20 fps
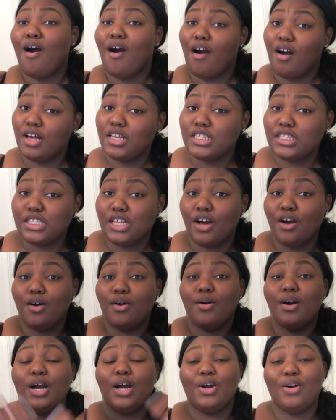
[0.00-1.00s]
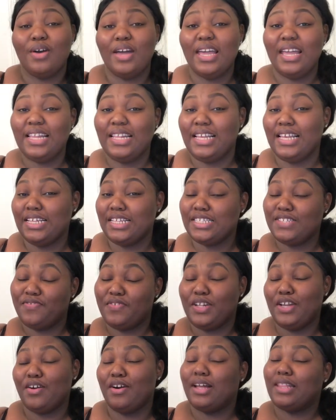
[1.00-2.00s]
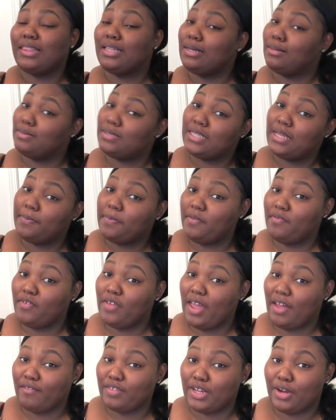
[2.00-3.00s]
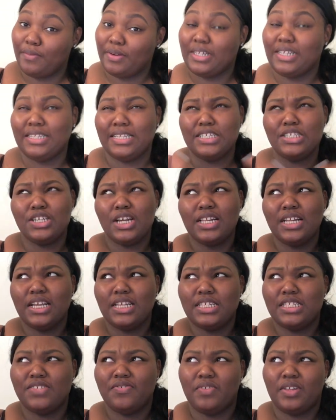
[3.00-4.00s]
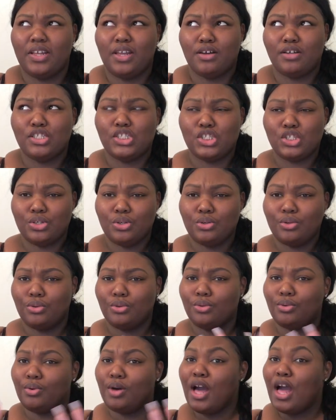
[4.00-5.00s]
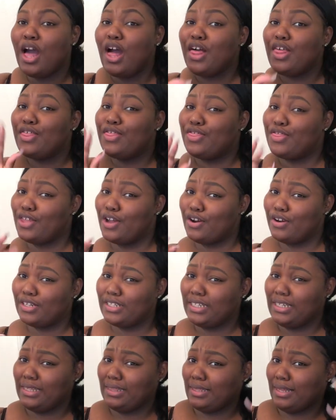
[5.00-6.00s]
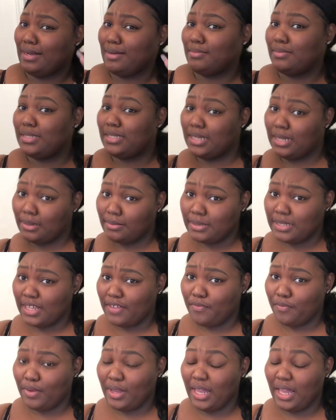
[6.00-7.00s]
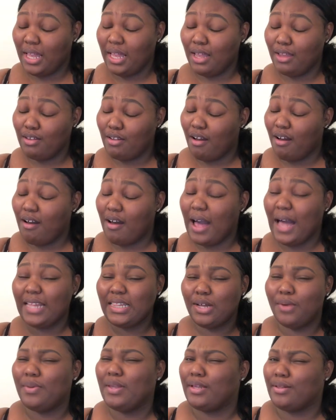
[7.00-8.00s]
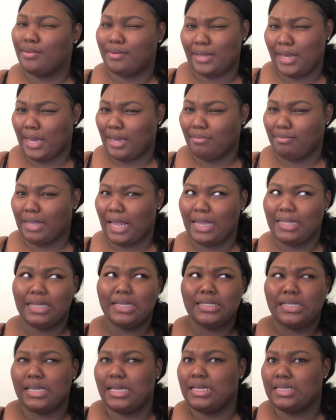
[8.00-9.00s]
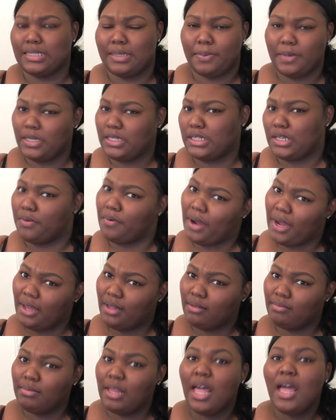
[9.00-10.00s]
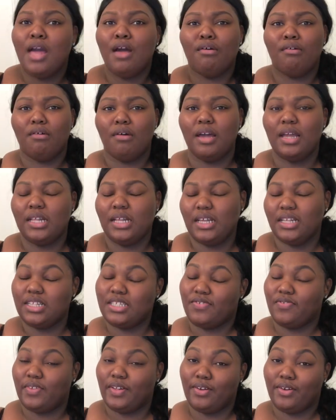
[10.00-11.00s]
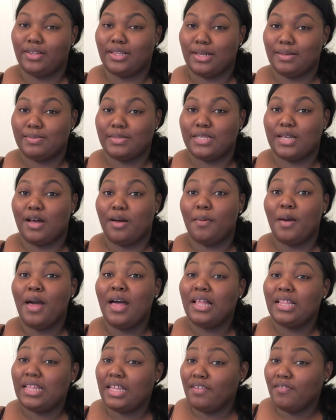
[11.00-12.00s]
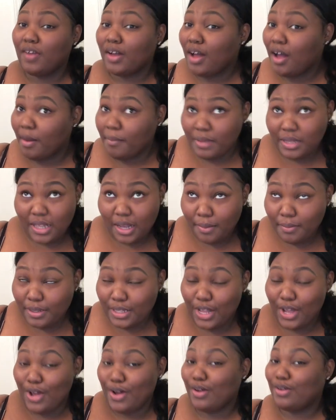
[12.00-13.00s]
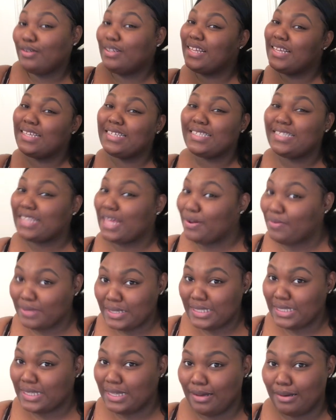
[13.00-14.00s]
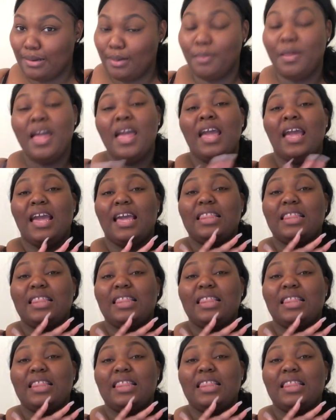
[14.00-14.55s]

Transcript: Also, go ahead and give this video a thumbs up if you haven't already. Let's try to get this video to 30 thumbs ups if we can, y'all. I know we can do that. Like, that's easy peasy, right? Go ahead and give this video a thumbs up. Leave a comment down below. Say what's up.